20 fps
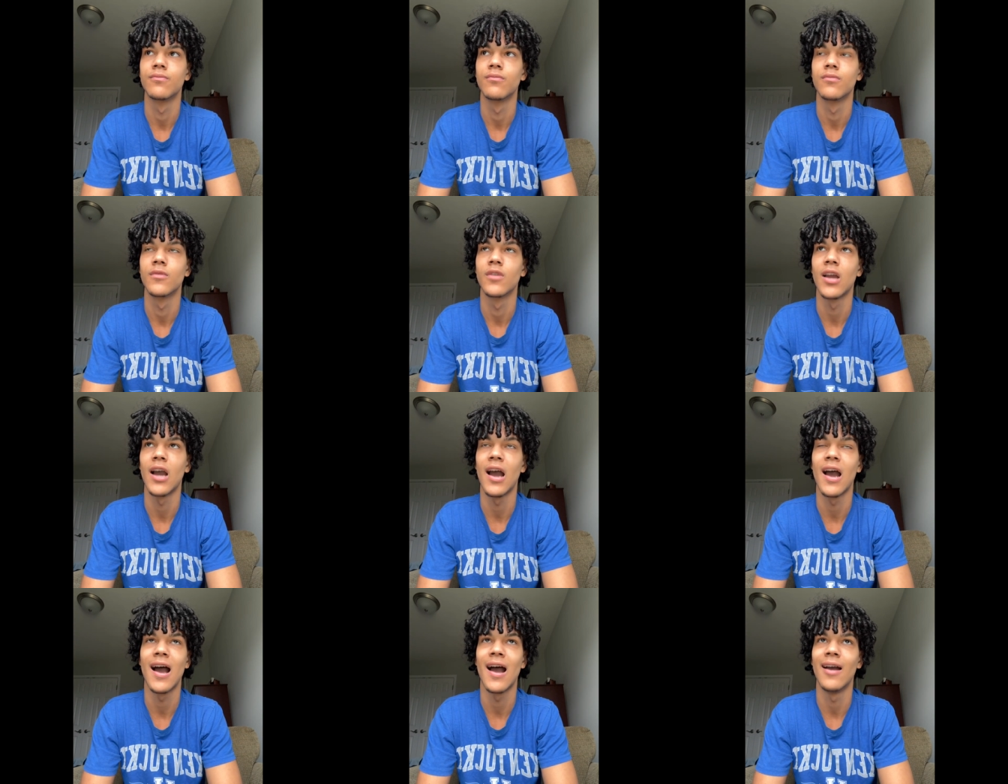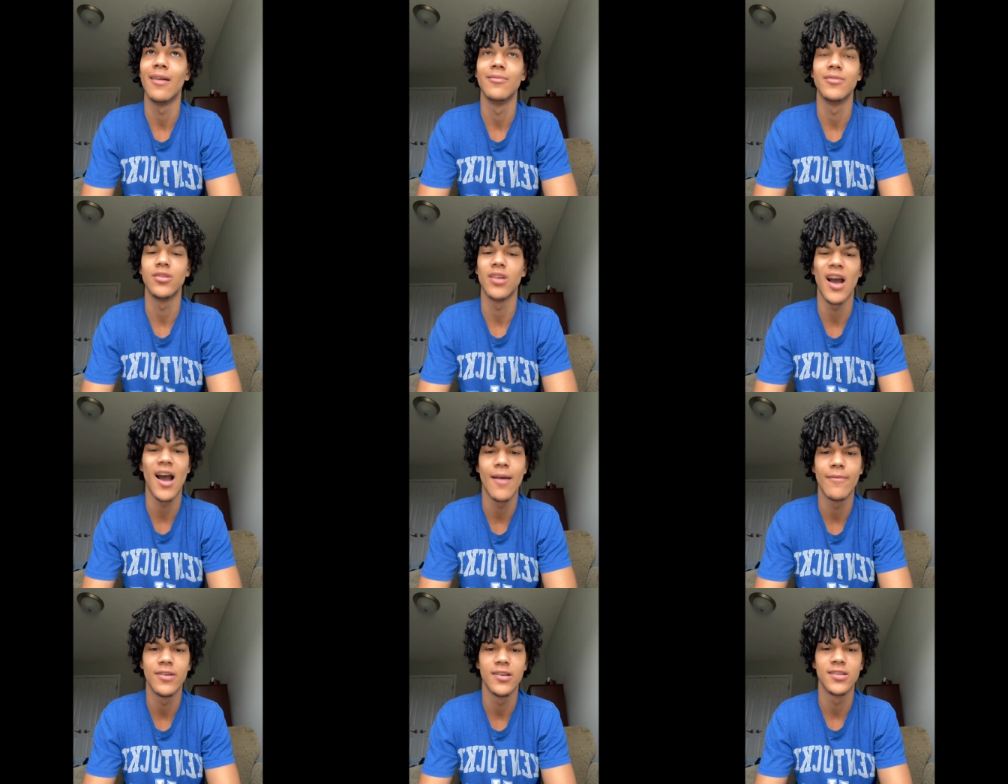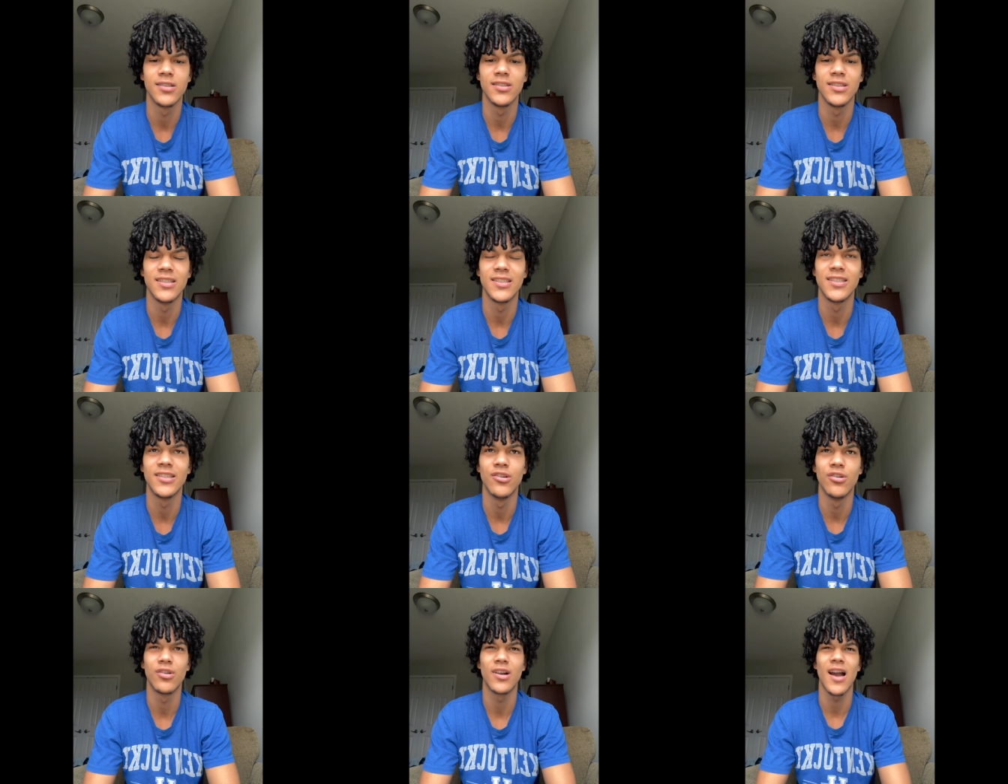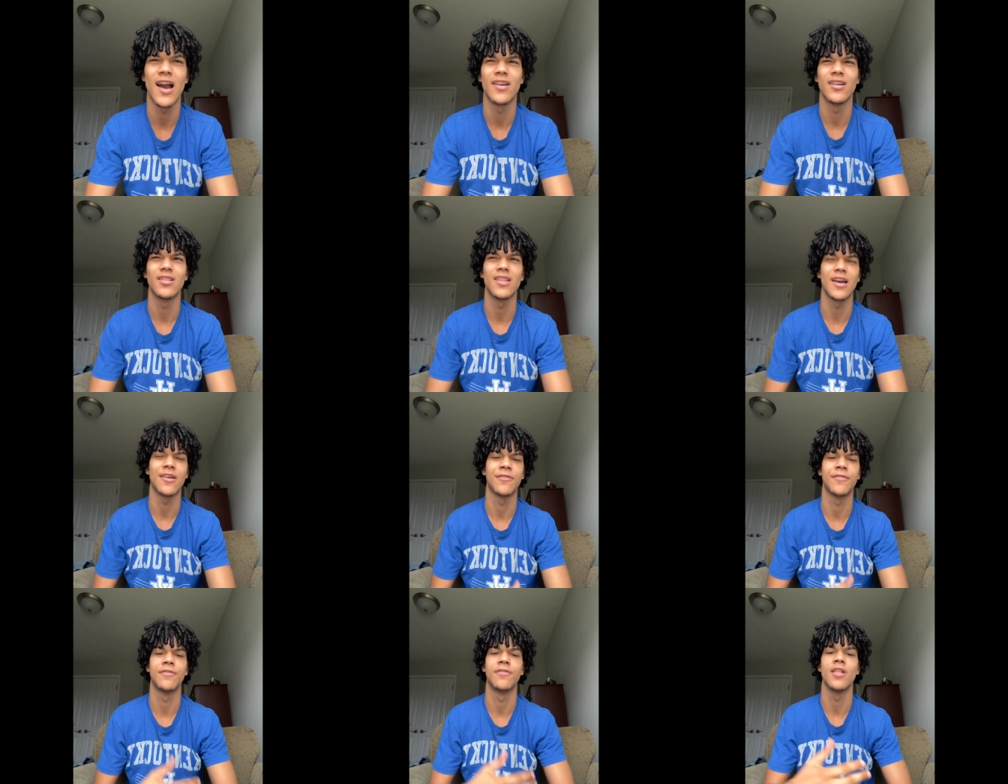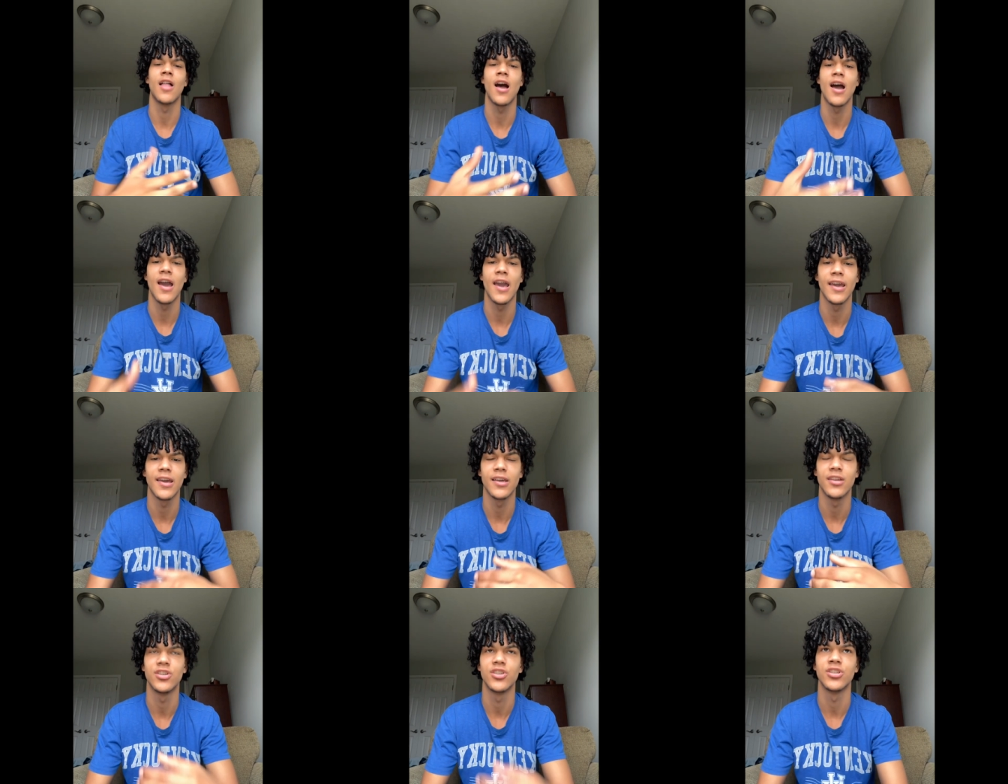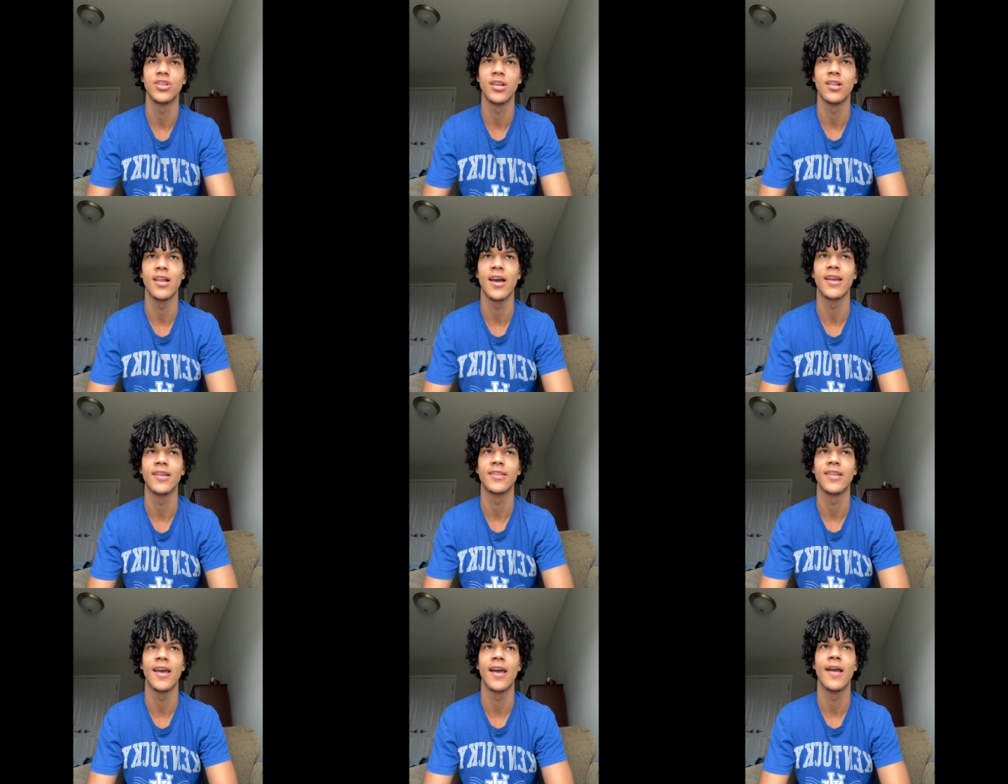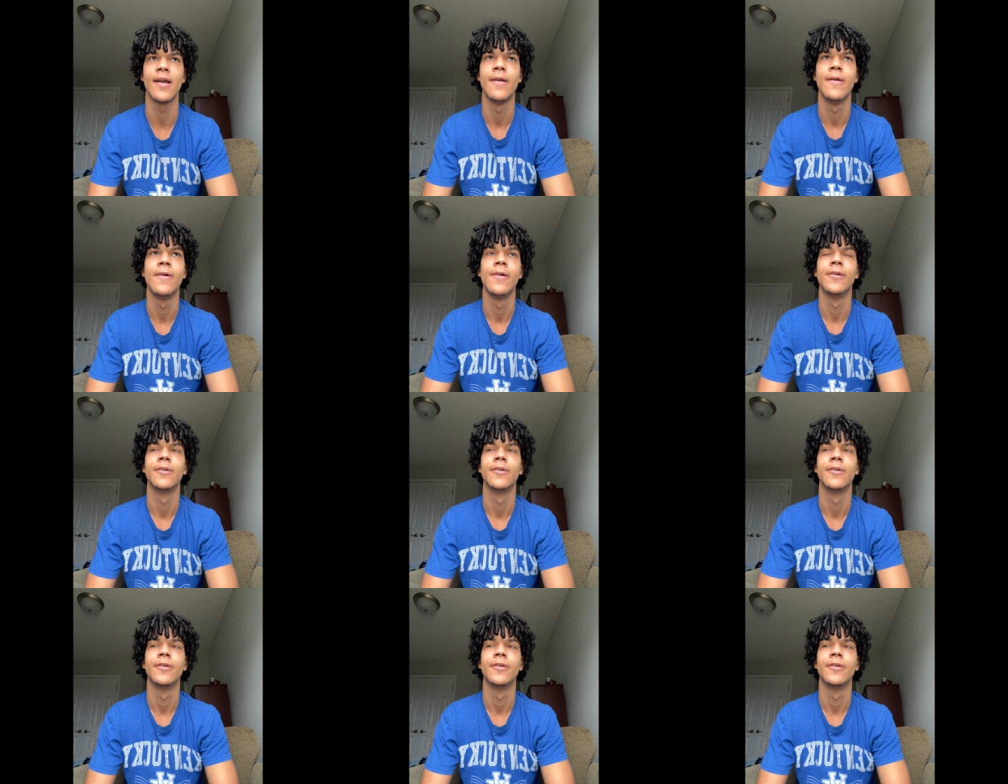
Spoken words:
I obviously still kind of like flying and shit like that.